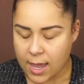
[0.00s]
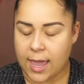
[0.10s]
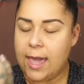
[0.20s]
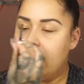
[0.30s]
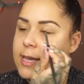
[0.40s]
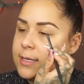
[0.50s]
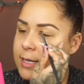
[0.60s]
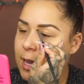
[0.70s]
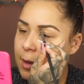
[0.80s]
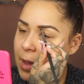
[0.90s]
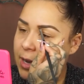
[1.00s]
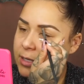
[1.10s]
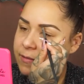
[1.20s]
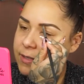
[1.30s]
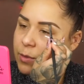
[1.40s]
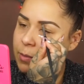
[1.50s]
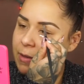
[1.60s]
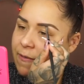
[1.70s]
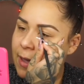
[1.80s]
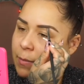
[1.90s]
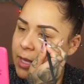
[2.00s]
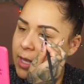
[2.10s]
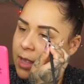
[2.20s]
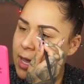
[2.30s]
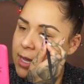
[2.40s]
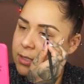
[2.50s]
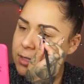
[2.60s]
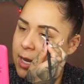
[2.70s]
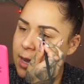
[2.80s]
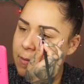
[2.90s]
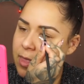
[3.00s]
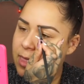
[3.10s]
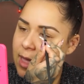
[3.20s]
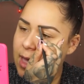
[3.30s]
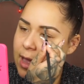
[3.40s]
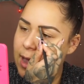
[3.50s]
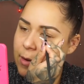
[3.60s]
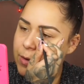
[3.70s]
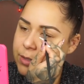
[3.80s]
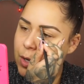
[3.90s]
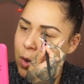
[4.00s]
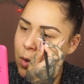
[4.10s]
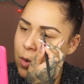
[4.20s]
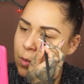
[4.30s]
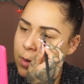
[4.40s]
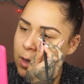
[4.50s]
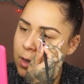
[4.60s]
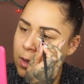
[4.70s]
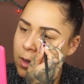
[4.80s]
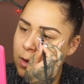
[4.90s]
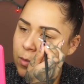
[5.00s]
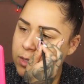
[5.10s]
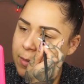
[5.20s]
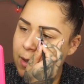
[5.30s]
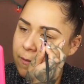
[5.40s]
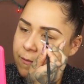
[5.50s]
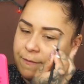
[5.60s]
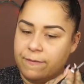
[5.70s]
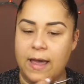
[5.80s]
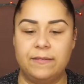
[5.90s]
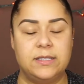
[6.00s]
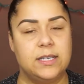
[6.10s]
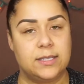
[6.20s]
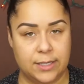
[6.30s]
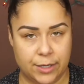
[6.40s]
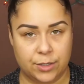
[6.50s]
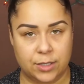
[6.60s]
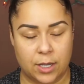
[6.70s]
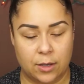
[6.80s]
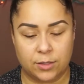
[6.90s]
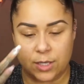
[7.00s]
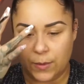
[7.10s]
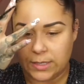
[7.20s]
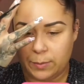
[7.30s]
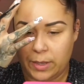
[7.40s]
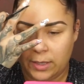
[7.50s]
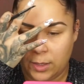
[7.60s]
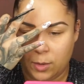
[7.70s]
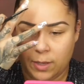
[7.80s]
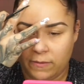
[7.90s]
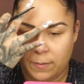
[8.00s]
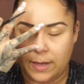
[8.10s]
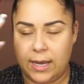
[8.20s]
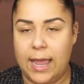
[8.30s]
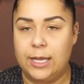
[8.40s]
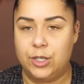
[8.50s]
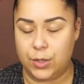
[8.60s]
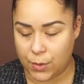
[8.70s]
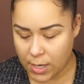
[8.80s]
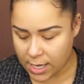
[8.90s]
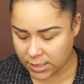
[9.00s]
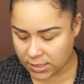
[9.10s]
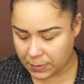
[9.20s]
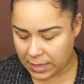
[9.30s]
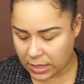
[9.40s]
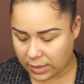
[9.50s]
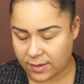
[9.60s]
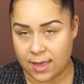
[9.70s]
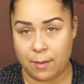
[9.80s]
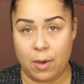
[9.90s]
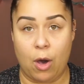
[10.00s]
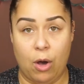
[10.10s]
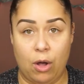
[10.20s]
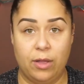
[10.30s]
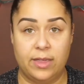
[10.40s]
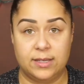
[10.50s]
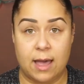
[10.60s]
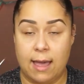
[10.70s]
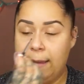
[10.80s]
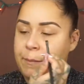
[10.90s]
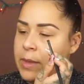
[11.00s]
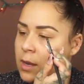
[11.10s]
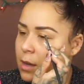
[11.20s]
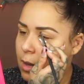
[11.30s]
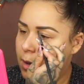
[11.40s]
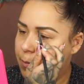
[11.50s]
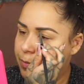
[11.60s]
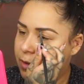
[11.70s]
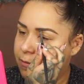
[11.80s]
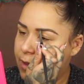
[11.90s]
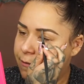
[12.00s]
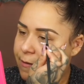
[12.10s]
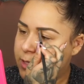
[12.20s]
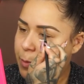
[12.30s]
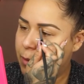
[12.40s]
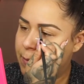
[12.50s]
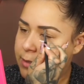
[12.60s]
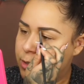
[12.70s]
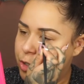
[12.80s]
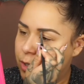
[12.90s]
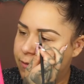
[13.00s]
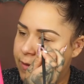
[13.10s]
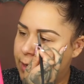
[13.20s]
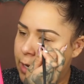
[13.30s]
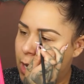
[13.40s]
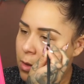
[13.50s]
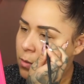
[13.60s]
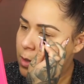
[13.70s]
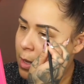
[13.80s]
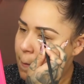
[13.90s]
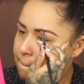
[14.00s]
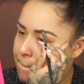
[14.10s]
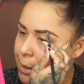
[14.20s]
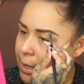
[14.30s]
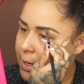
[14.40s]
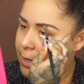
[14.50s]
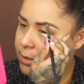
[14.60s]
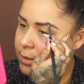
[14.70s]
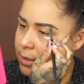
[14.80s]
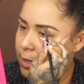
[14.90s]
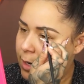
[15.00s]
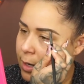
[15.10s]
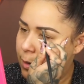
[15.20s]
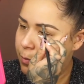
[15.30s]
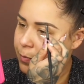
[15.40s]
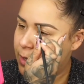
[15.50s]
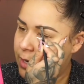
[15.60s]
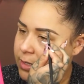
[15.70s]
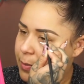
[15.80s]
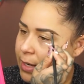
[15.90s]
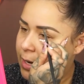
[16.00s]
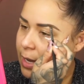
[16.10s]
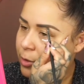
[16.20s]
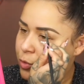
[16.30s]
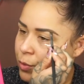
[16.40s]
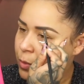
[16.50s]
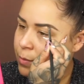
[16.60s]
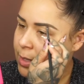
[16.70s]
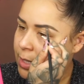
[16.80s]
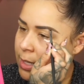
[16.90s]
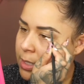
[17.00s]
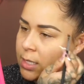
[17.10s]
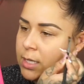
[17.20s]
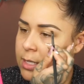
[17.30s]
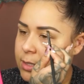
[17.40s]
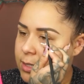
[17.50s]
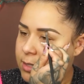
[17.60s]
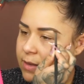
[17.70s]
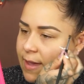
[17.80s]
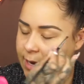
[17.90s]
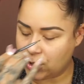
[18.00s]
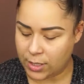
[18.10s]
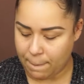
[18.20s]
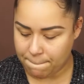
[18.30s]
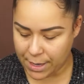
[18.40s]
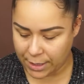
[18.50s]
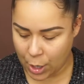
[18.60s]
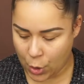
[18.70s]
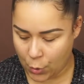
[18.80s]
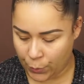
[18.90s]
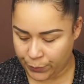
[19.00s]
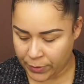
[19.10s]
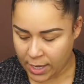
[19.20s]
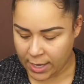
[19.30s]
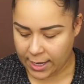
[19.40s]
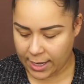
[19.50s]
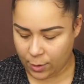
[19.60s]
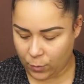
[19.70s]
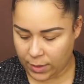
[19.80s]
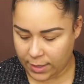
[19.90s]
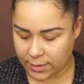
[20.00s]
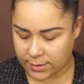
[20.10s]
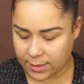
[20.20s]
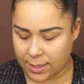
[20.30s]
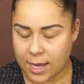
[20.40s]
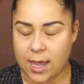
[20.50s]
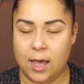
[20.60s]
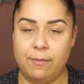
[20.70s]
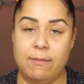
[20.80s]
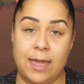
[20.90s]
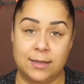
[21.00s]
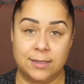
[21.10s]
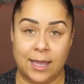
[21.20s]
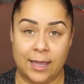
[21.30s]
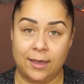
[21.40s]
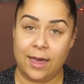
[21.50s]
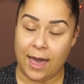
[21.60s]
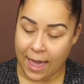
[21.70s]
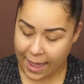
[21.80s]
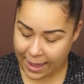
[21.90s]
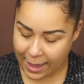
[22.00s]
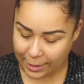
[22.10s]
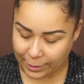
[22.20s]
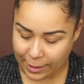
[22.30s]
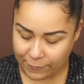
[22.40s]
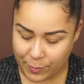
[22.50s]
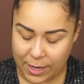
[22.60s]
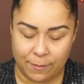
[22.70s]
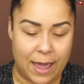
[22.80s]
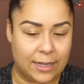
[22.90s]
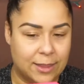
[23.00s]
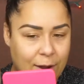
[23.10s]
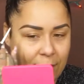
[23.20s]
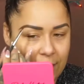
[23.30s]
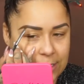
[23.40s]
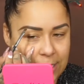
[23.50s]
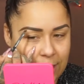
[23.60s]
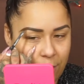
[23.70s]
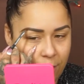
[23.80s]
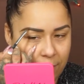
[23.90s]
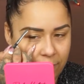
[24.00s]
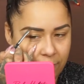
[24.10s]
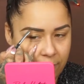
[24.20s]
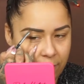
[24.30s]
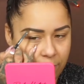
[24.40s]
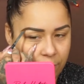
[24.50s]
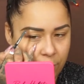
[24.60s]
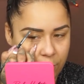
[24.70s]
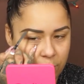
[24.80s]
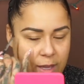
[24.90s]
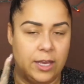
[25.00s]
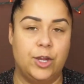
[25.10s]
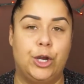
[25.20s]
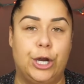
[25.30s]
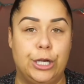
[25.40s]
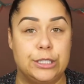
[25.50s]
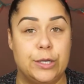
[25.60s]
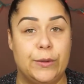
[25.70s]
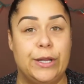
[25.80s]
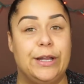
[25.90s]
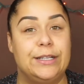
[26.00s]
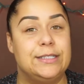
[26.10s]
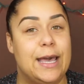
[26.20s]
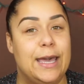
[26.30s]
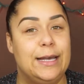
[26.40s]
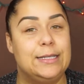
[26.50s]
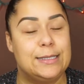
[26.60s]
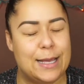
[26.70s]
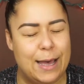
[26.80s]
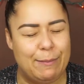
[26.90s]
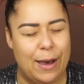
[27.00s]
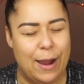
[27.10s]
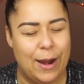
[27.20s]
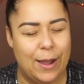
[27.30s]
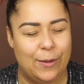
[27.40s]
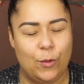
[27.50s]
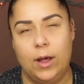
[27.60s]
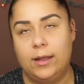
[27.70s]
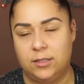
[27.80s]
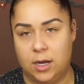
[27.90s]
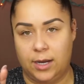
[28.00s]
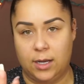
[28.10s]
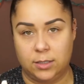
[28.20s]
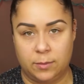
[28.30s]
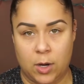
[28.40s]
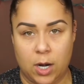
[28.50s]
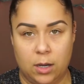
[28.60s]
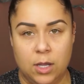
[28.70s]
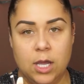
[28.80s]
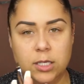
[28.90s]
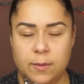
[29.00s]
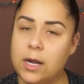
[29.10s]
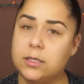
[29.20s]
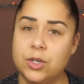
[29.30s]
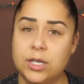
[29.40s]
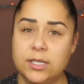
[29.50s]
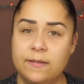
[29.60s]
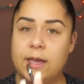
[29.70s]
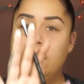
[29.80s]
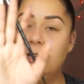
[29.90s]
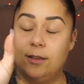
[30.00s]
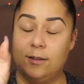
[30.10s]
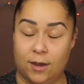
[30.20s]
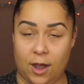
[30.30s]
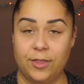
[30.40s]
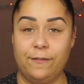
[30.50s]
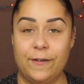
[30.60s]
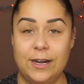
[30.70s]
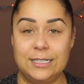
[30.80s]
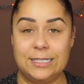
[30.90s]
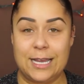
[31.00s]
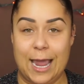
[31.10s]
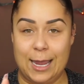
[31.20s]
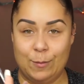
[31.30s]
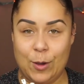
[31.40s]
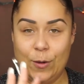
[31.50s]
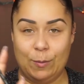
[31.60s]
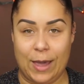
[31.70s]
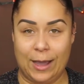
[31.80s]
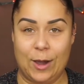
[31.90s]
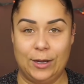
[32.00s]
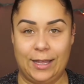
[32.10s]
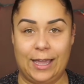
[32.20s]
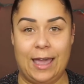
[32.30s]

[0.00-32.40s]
And I got to visit with my family. The last time that I was home was about 5-6 years ago, so it's been a little bit of a minute. I do speak to them all the time via Facebook Messenger video, but it has been a true minute since I've actually been home. It was amazing. I loved being back there. I got to eat all my favorite foods, and your girl's going on a diet tomorrow. Well, sorry, not tomorrow. Tomorrow's New Year's Eve. On the first, I am going back on like a